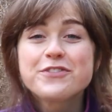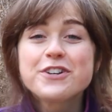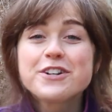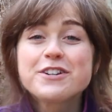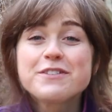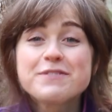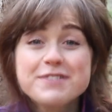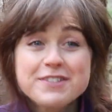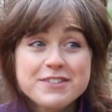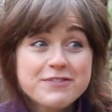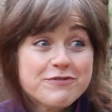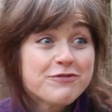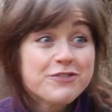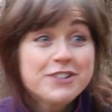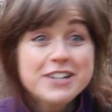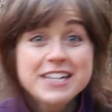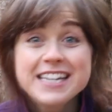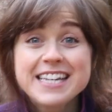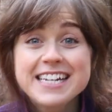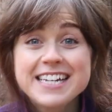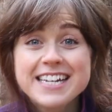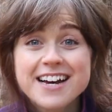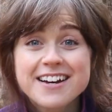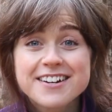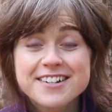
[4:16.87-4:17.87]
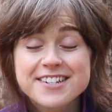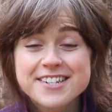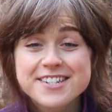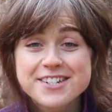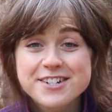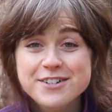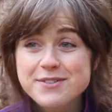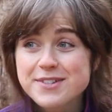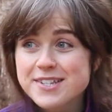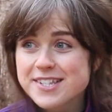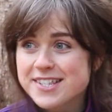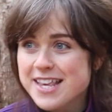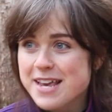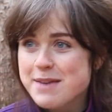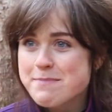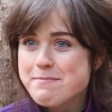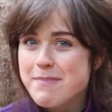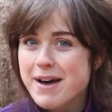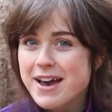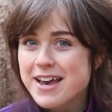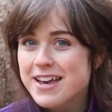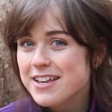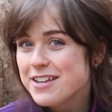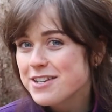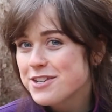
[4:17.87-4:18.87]
For really young students, they
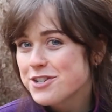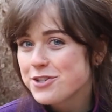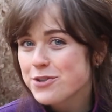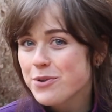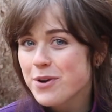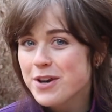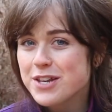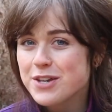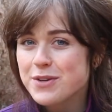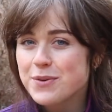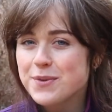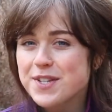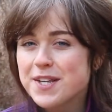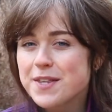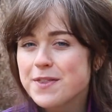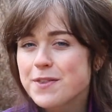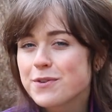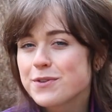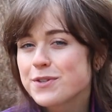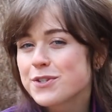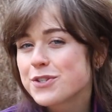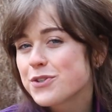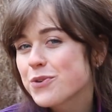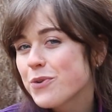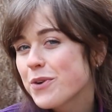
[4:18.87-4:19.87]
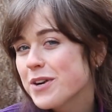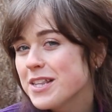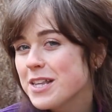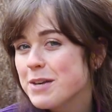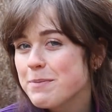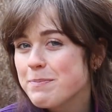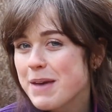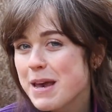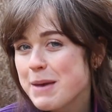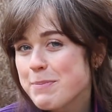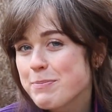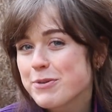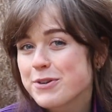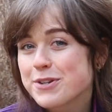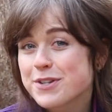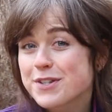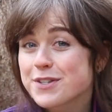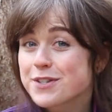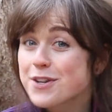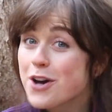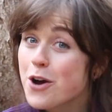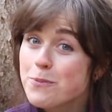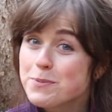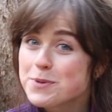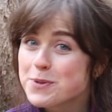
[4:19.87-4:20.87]
might enjoy using those toilet paper
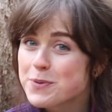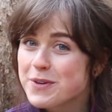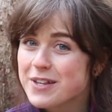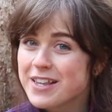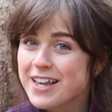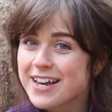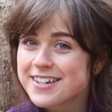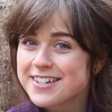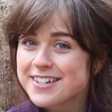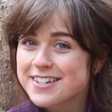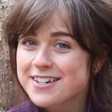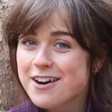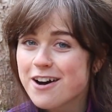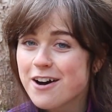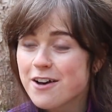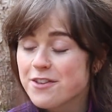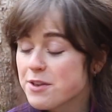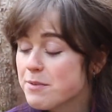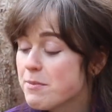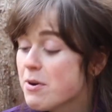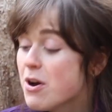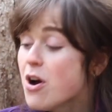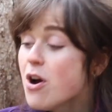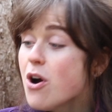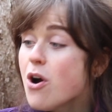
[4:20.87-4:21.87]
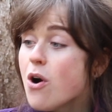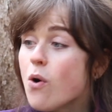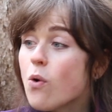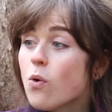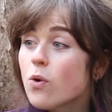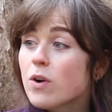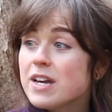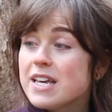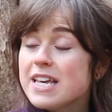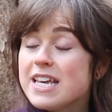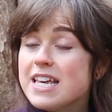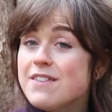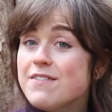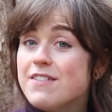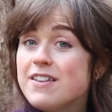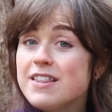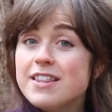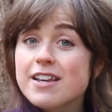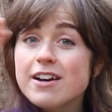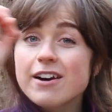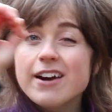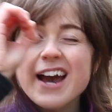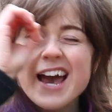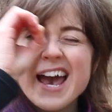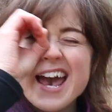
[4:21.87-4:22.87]
scopes, we like to call them, or even
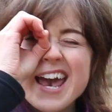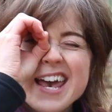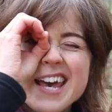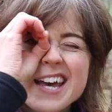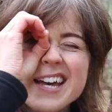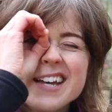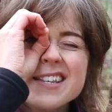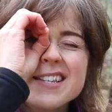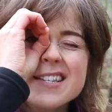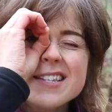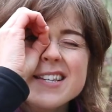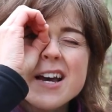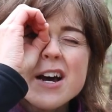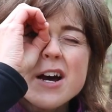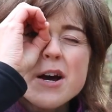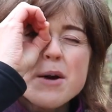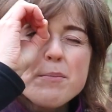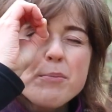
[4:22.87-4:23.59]
their hands.